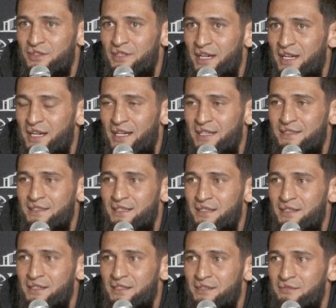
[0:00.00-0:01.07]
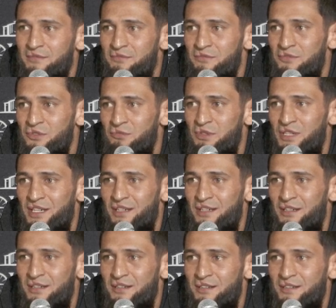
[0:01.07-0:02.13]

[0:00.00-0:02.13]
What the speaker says: that guy, sir, and to be here.